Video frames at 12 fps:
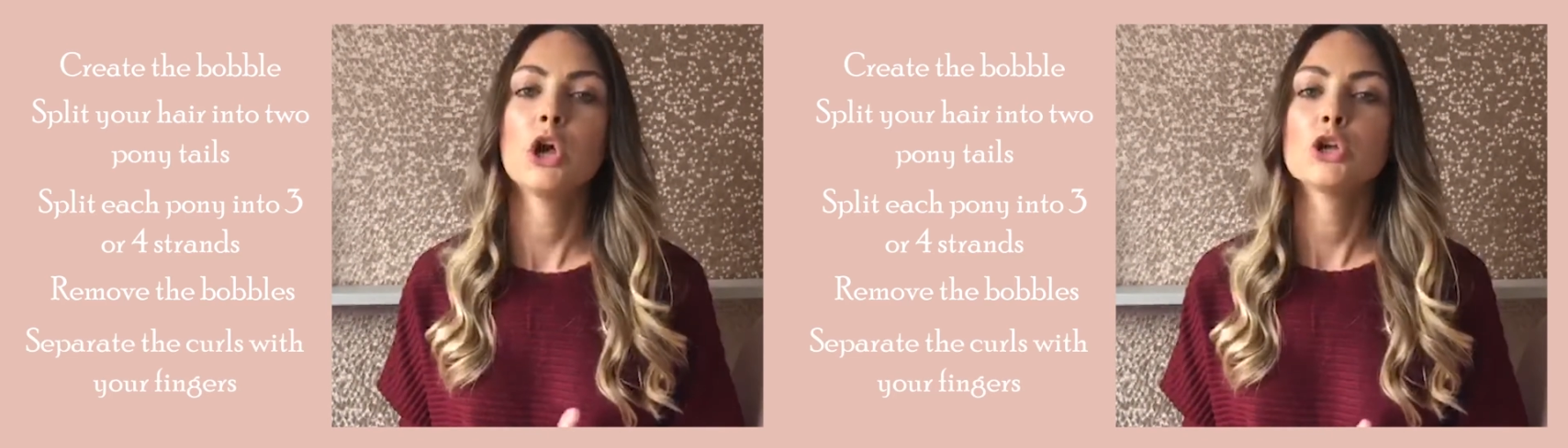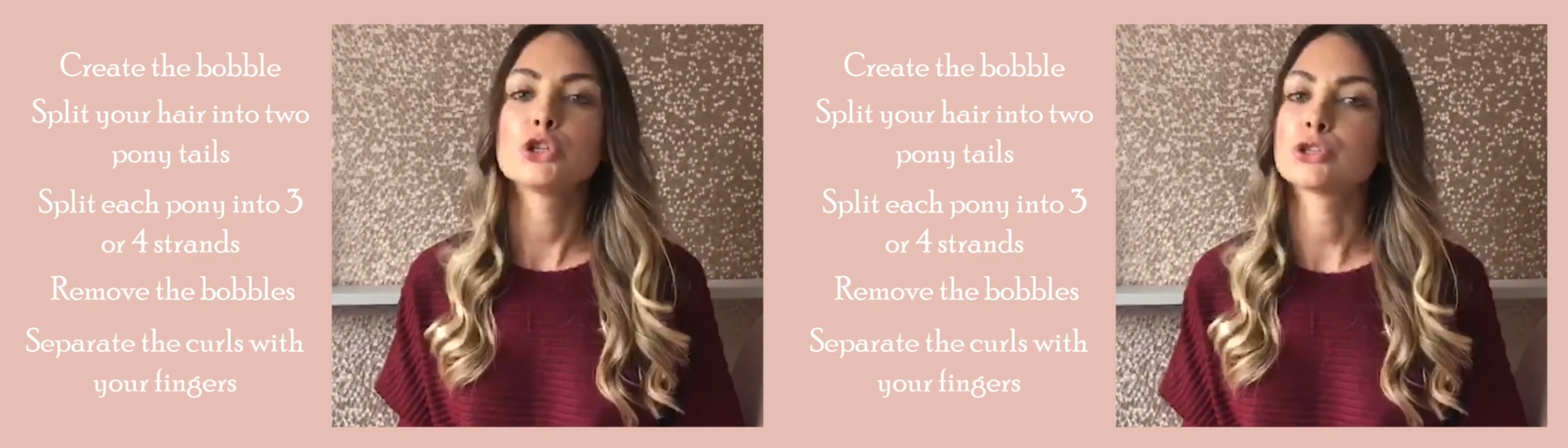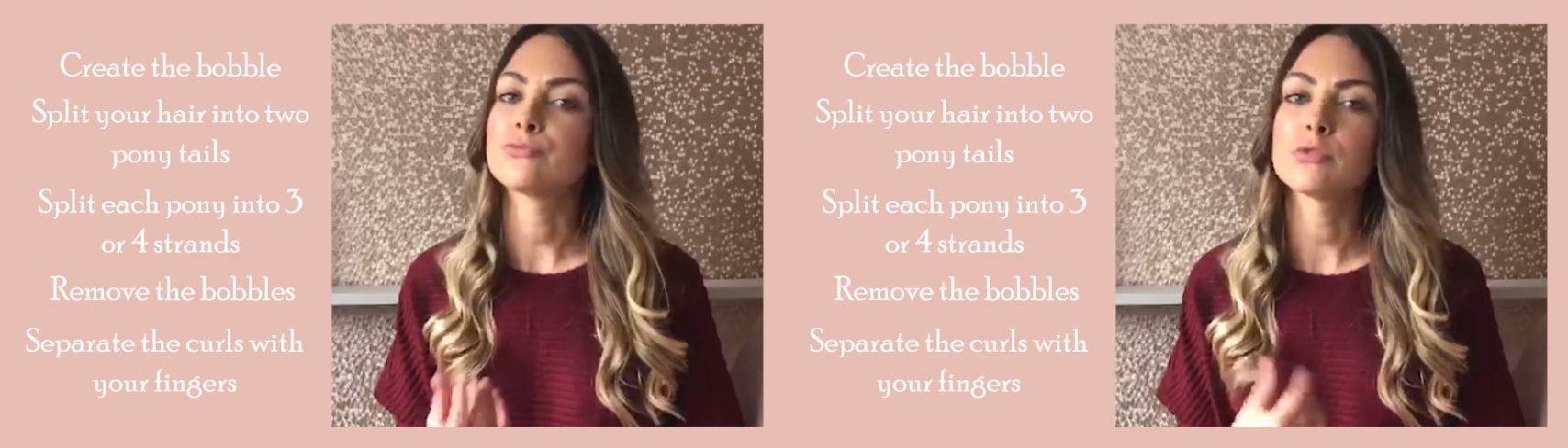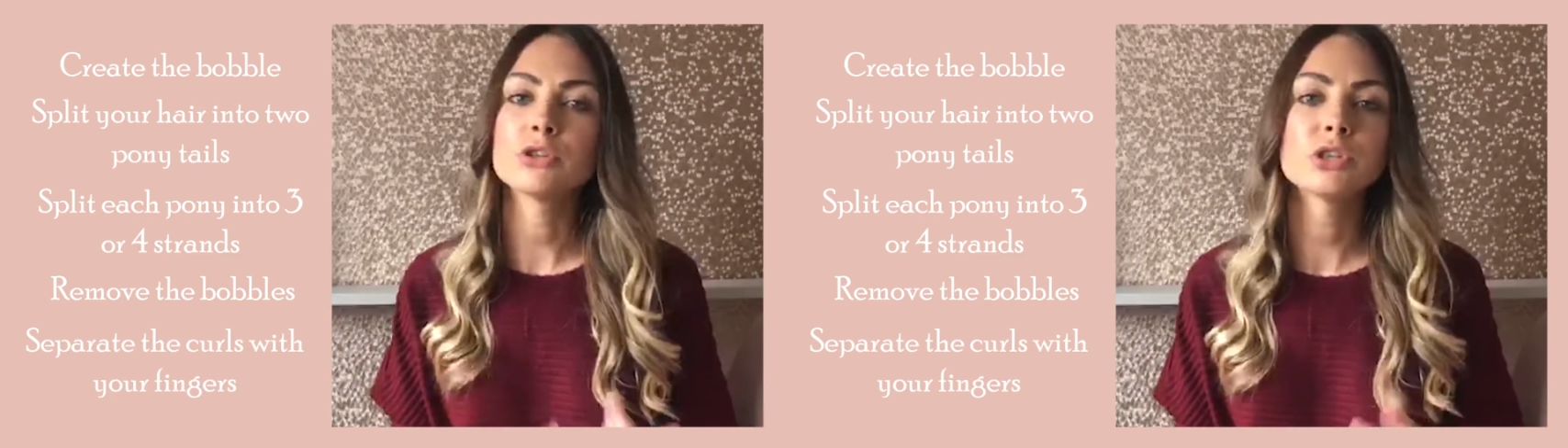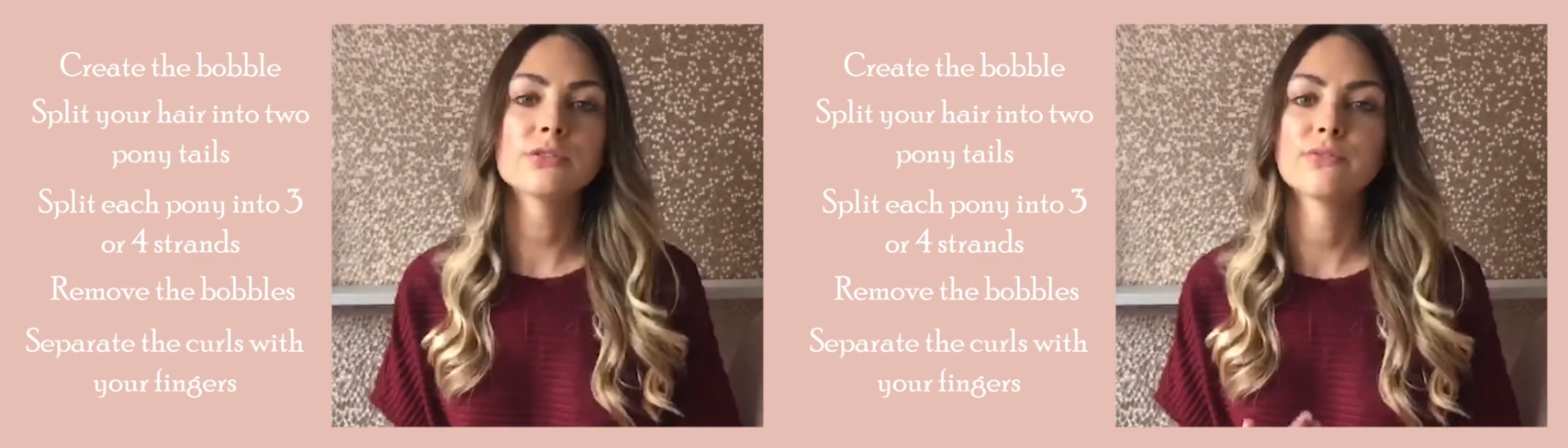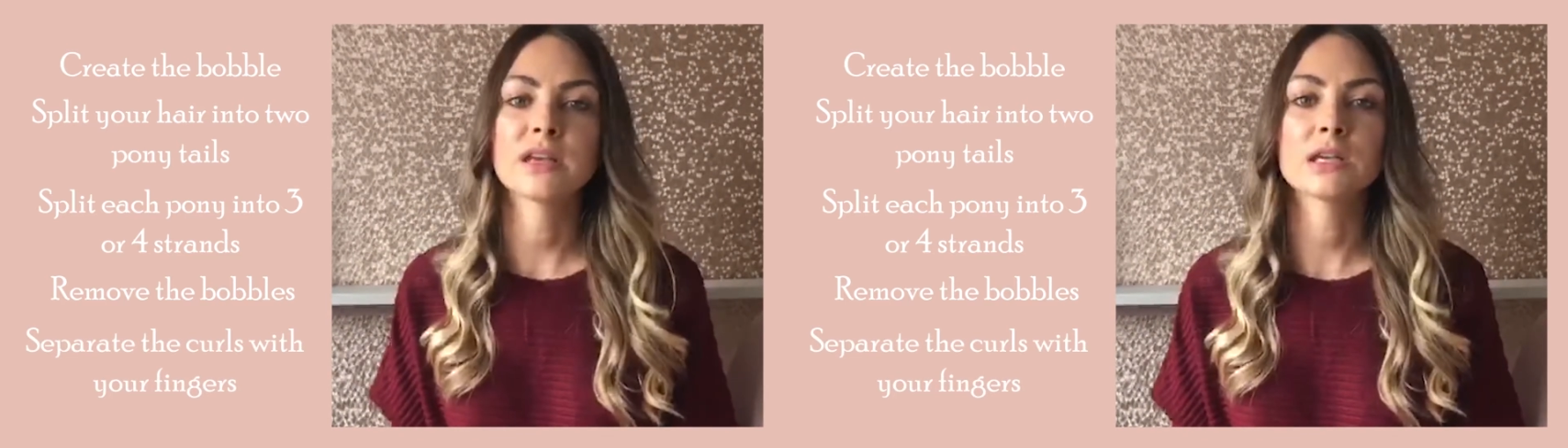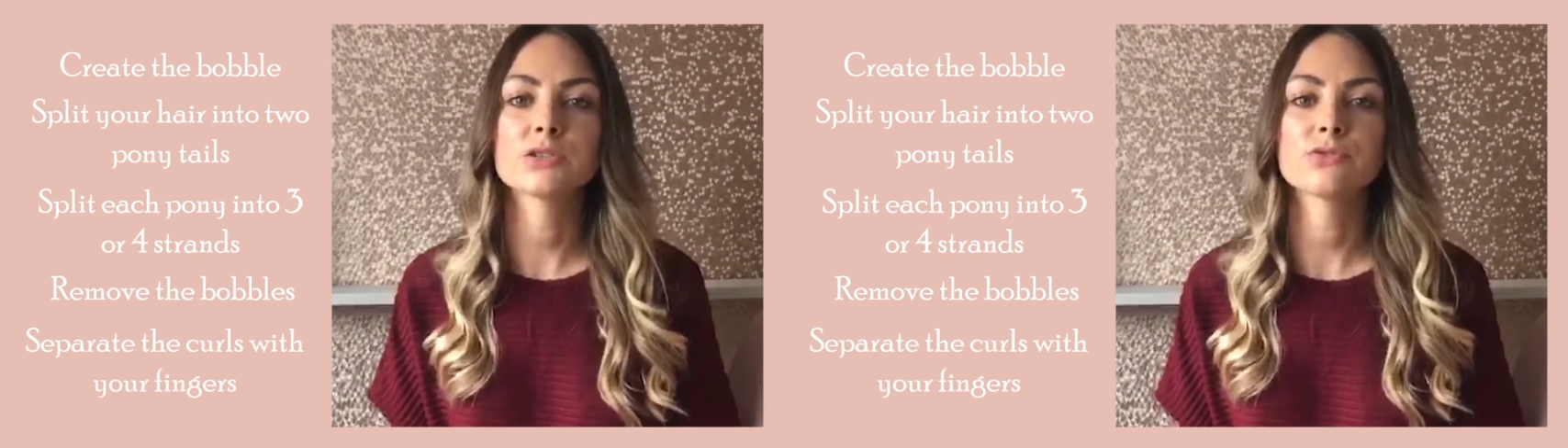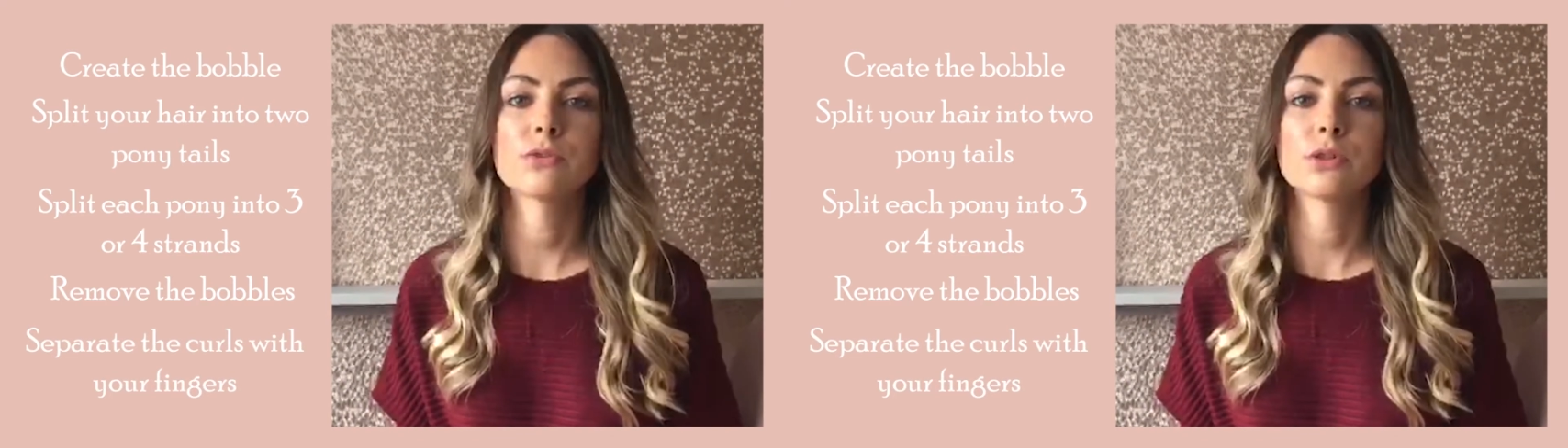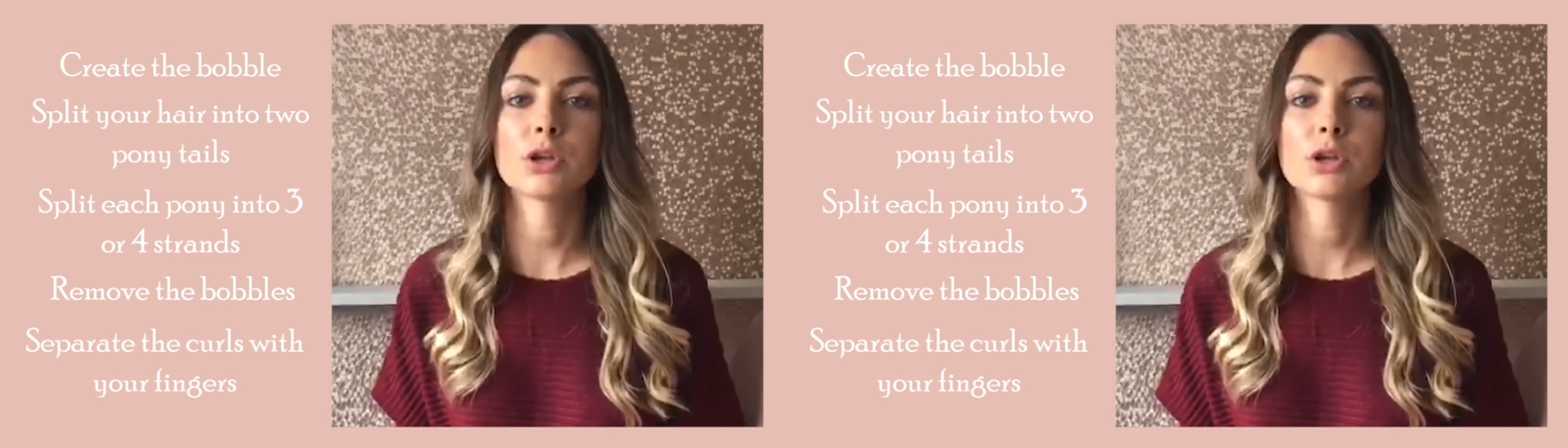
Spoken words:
Just run your fingers through the